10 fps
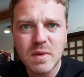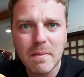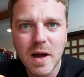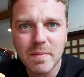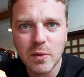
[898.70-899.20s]

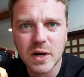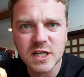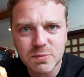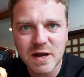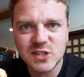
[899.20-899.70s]
That might be one
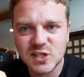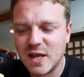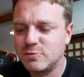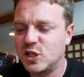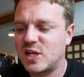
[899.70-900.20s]
of the
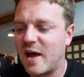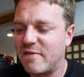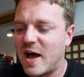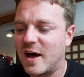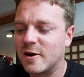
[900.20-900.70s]
spiciest kimchis that
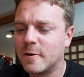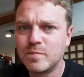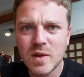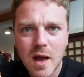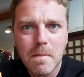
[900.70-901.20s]
I've had,
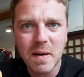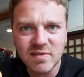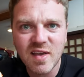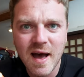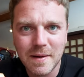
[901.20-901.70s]

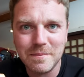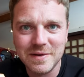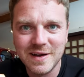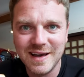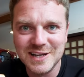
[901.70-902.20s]
but damn,
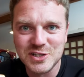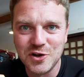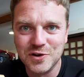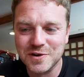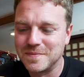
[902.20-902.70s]
it is
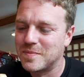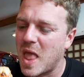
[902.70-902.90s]
good.